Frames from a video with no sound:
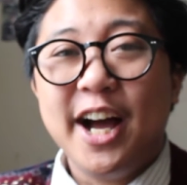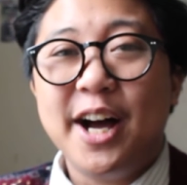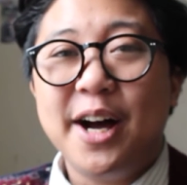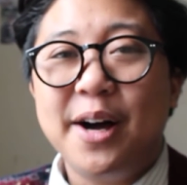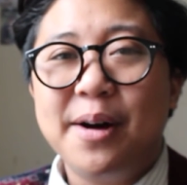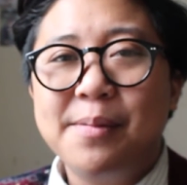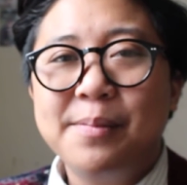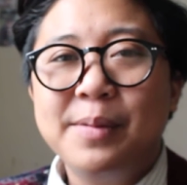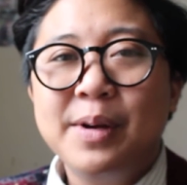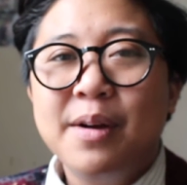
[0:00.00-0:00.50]

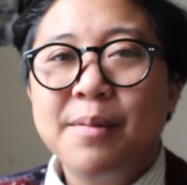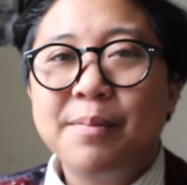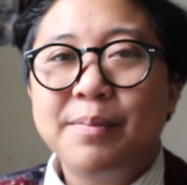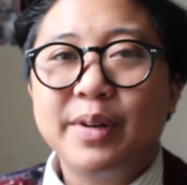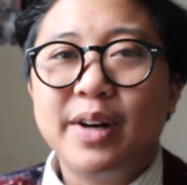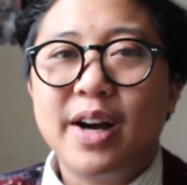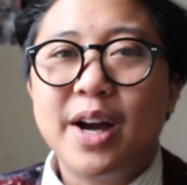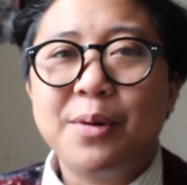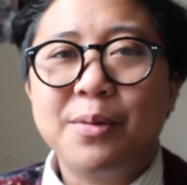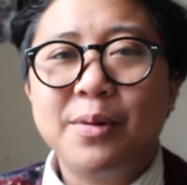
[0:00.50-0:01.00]
um,
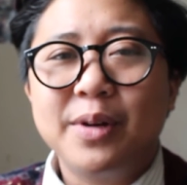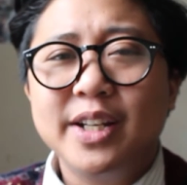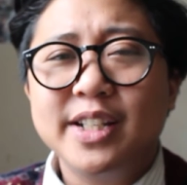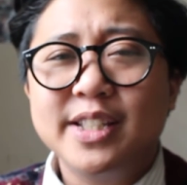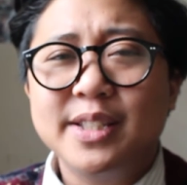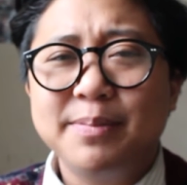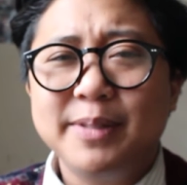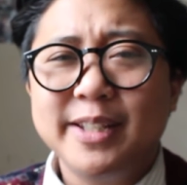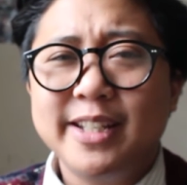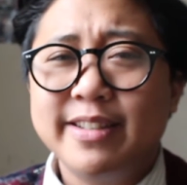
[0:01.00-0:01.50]
but I
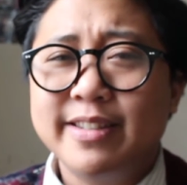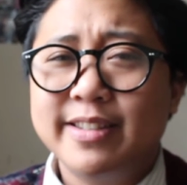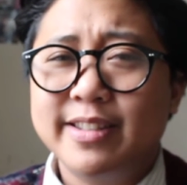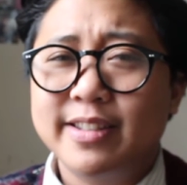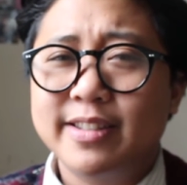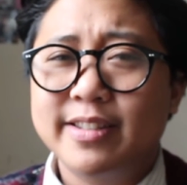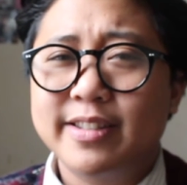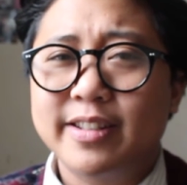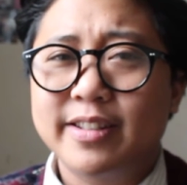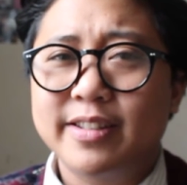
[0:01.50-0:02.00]
wanted to be
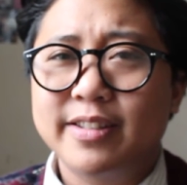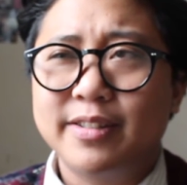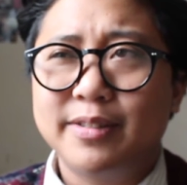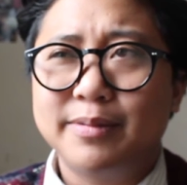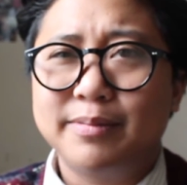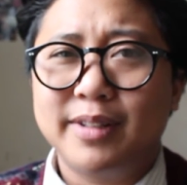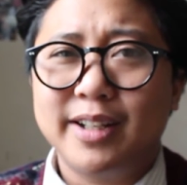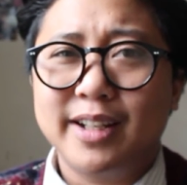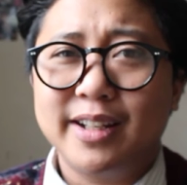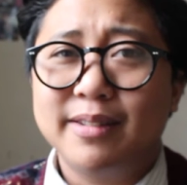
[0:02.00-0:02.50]
consistent
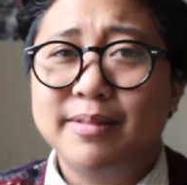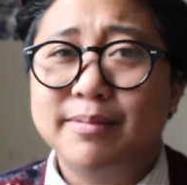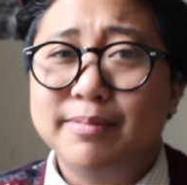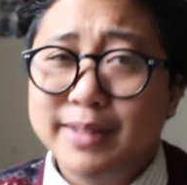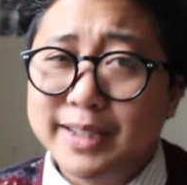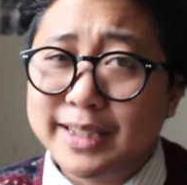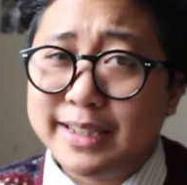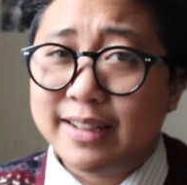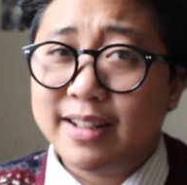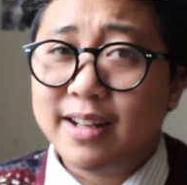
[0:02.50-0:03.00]
on my
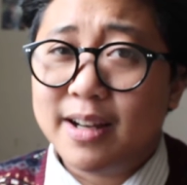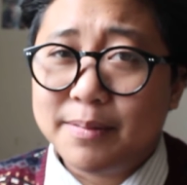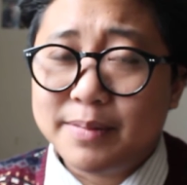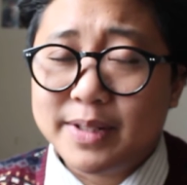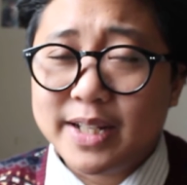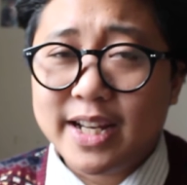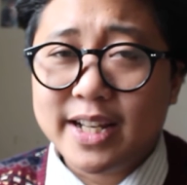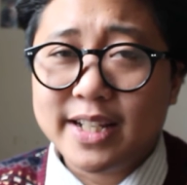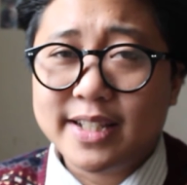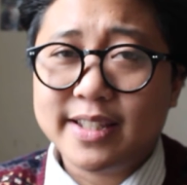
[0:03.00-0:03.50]
monthly
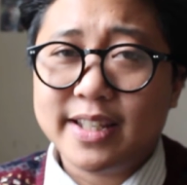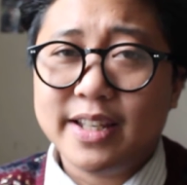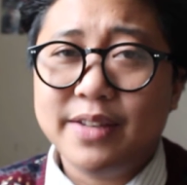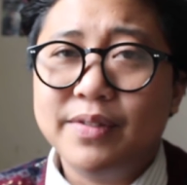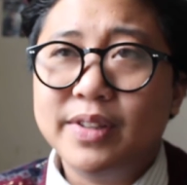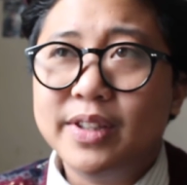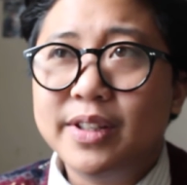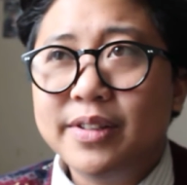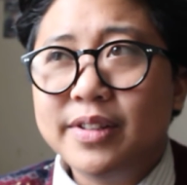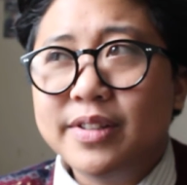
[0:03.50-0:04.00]
updates,
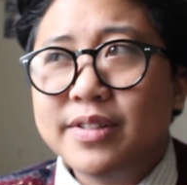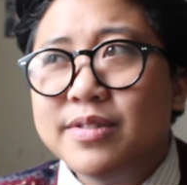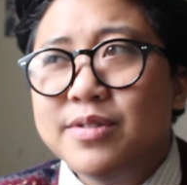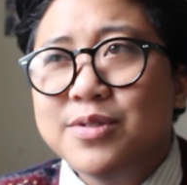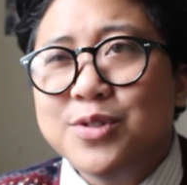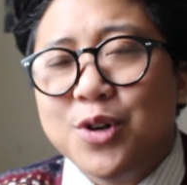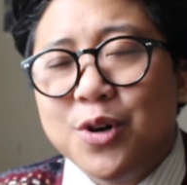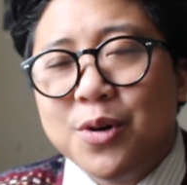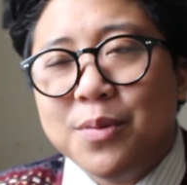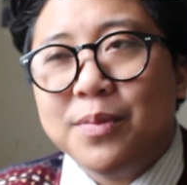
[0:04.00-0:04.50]
even though there's
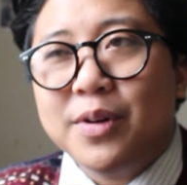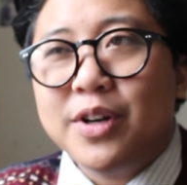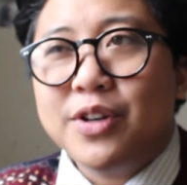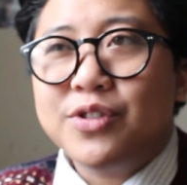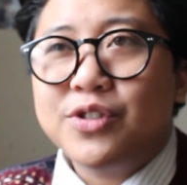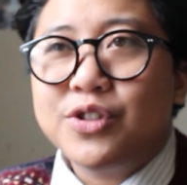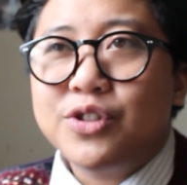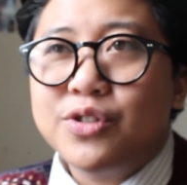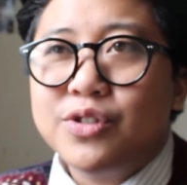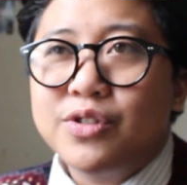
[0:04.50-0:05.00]
not
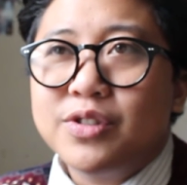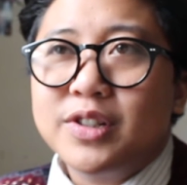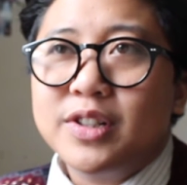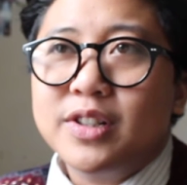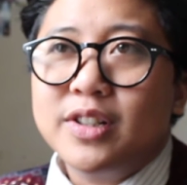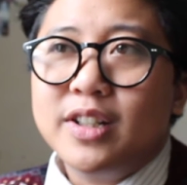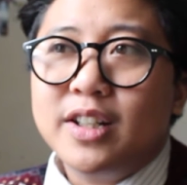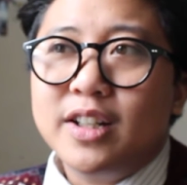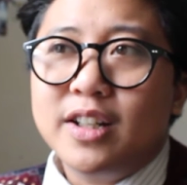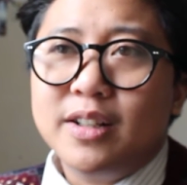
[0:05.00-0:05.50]
much
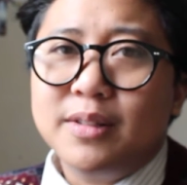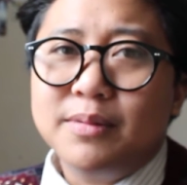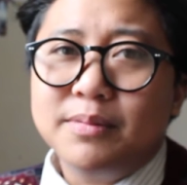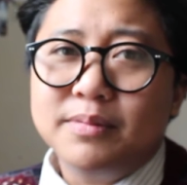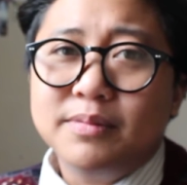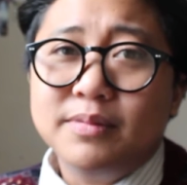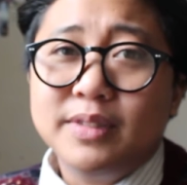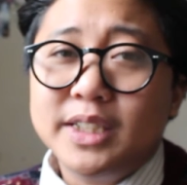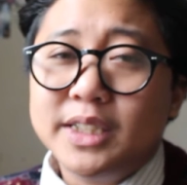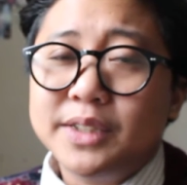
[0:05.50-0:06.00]

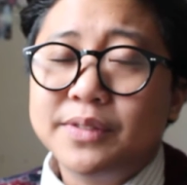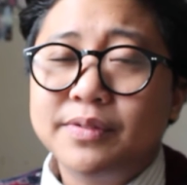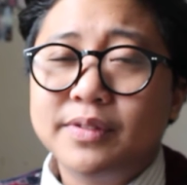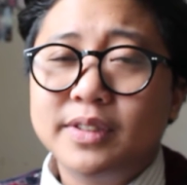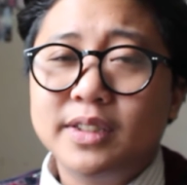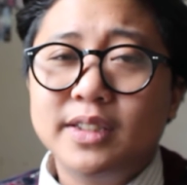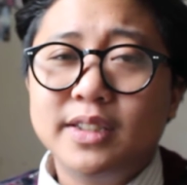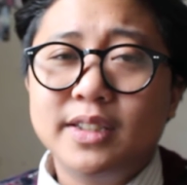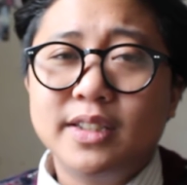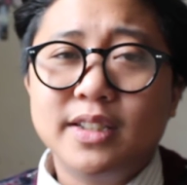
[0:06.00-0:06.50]
um,
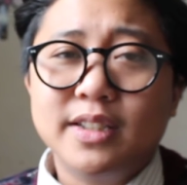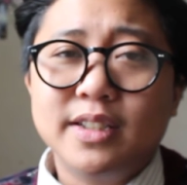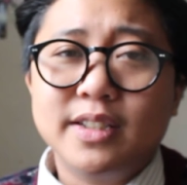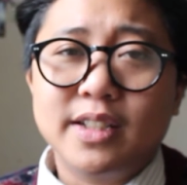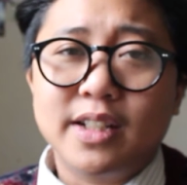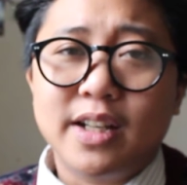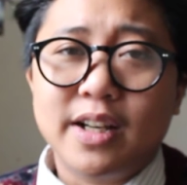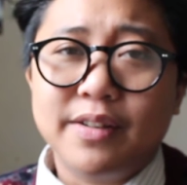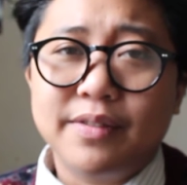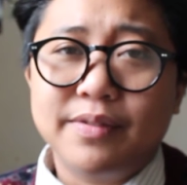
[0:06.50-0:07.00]
differences
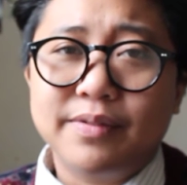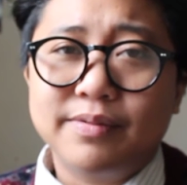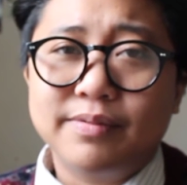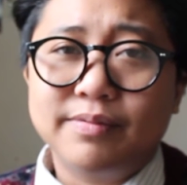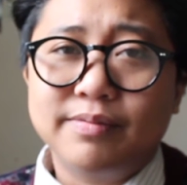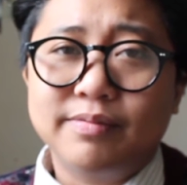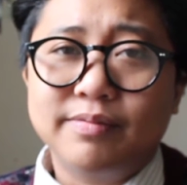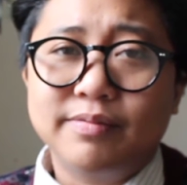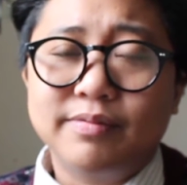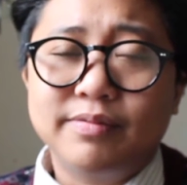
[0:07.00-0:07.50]
that I've